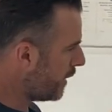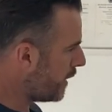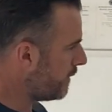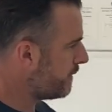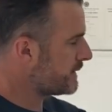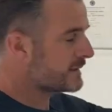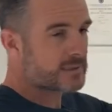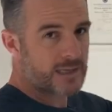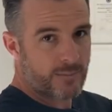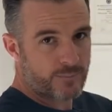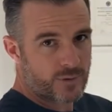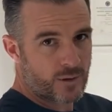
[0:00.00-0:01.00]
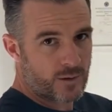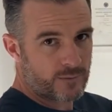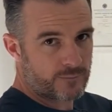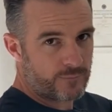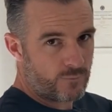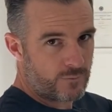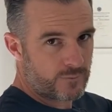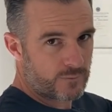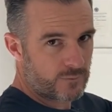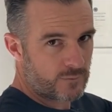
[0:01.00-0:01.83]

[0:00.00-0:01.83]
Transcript: of the slump going forward.